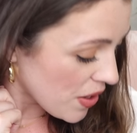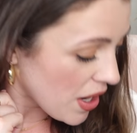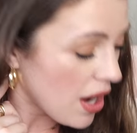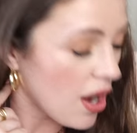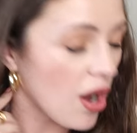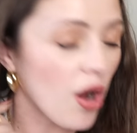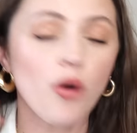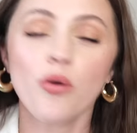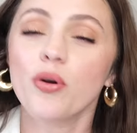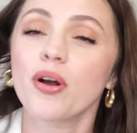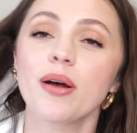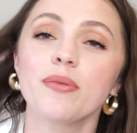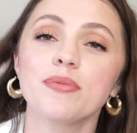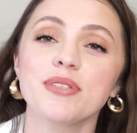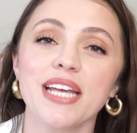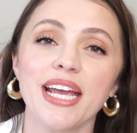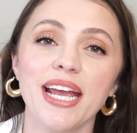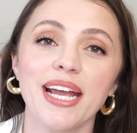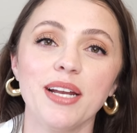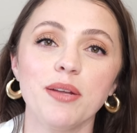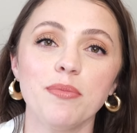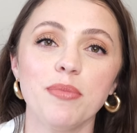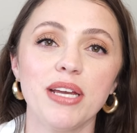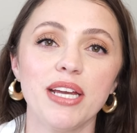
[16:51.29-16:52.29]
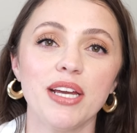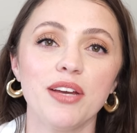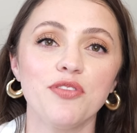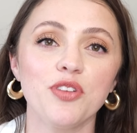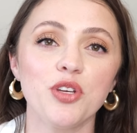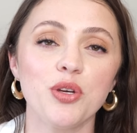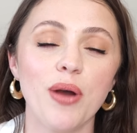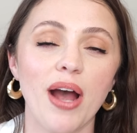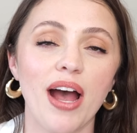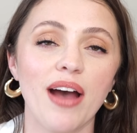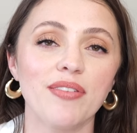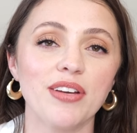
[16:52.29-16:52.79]
Oh, come say hey to me if
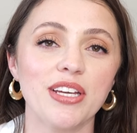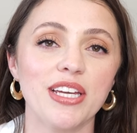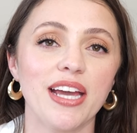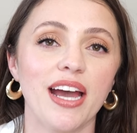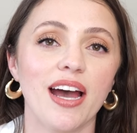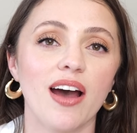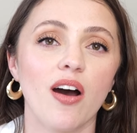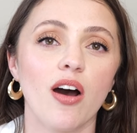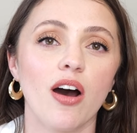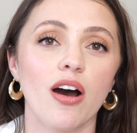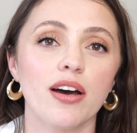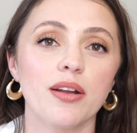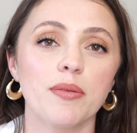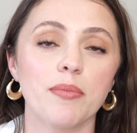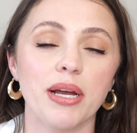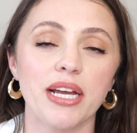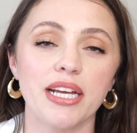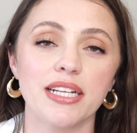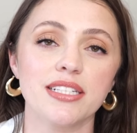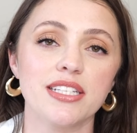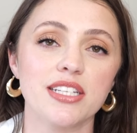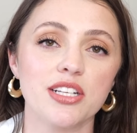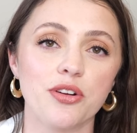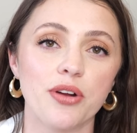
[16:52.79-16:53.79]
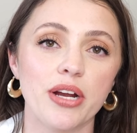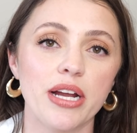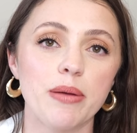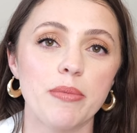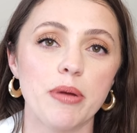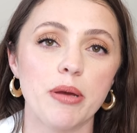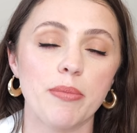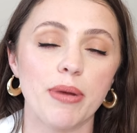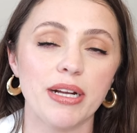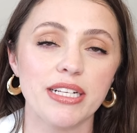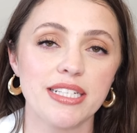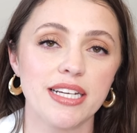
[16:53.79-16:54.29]
you haven't yet on my Instagram
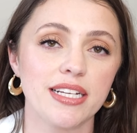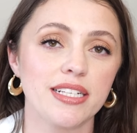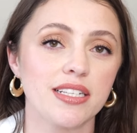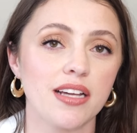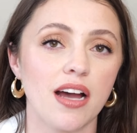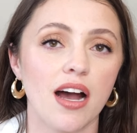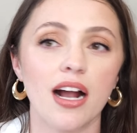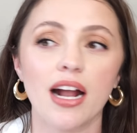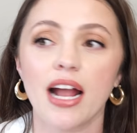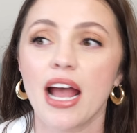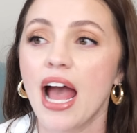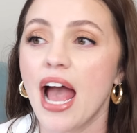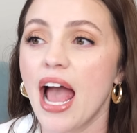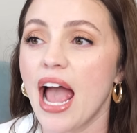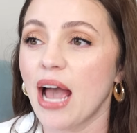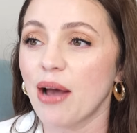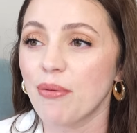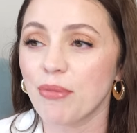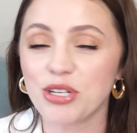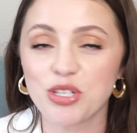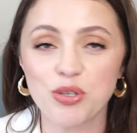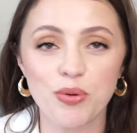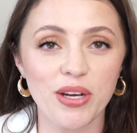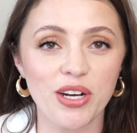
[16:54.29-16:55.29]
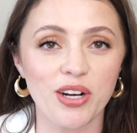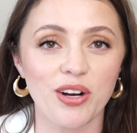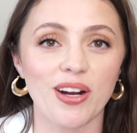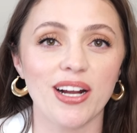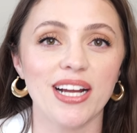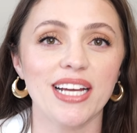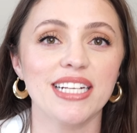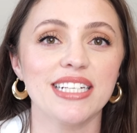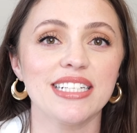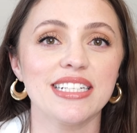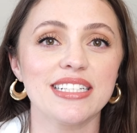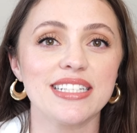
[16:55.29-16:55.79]
and my TikTok and my Twitter.
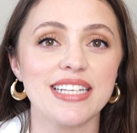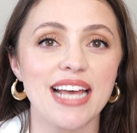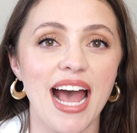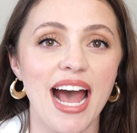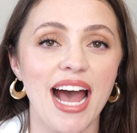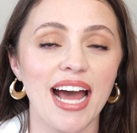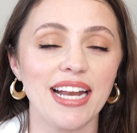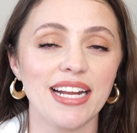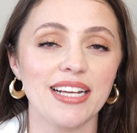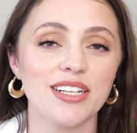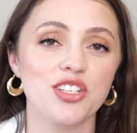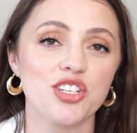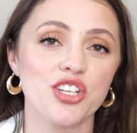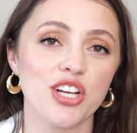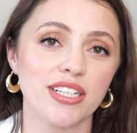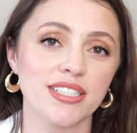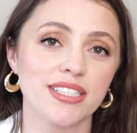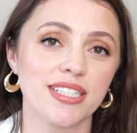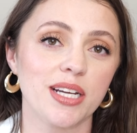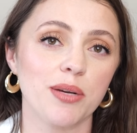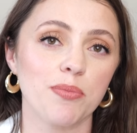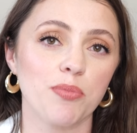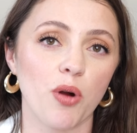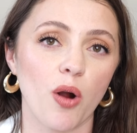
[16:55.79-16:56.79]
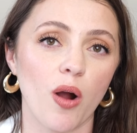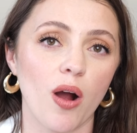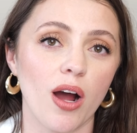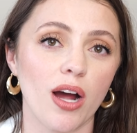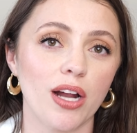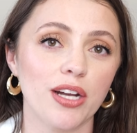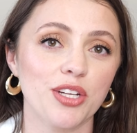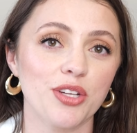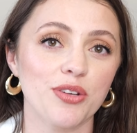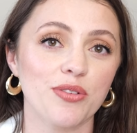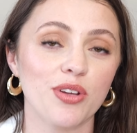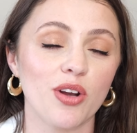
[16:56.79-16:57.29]
It is at It's Jessica
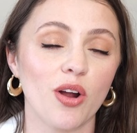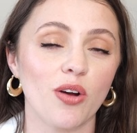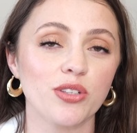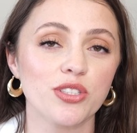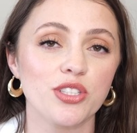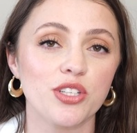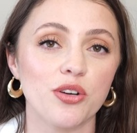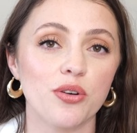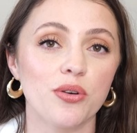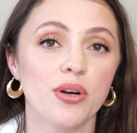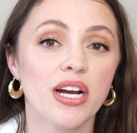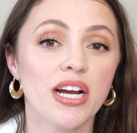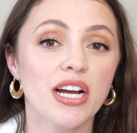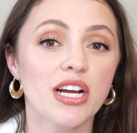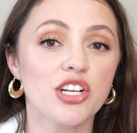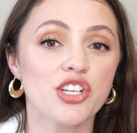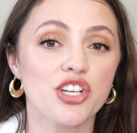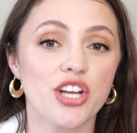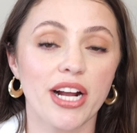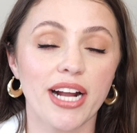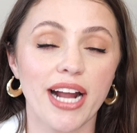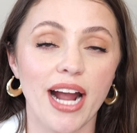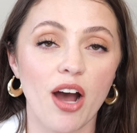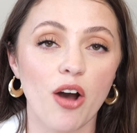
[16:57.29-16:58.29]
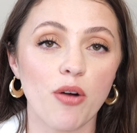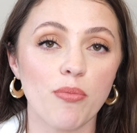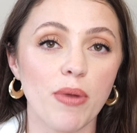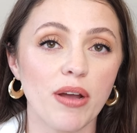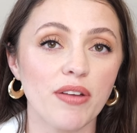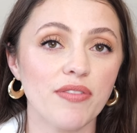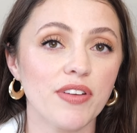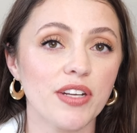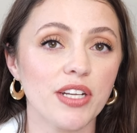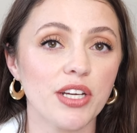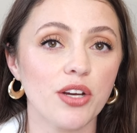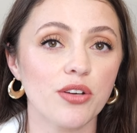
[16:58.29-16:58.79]
Braun. You can also check out my
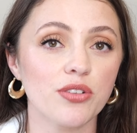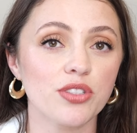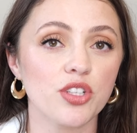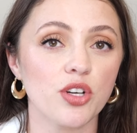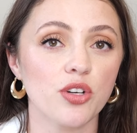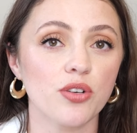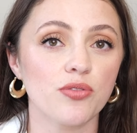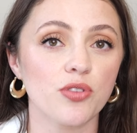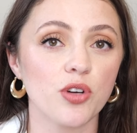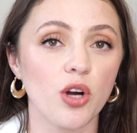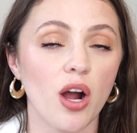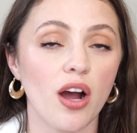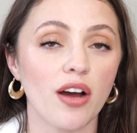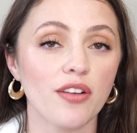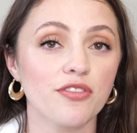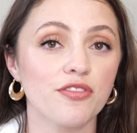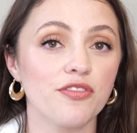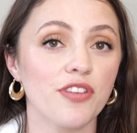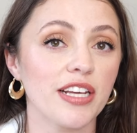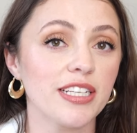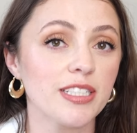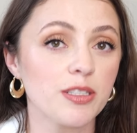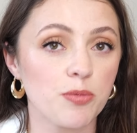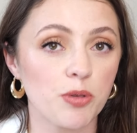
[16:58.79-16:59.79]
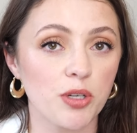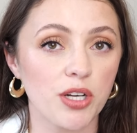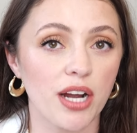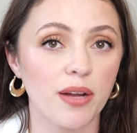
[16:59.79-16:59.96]
videos over on Facebook.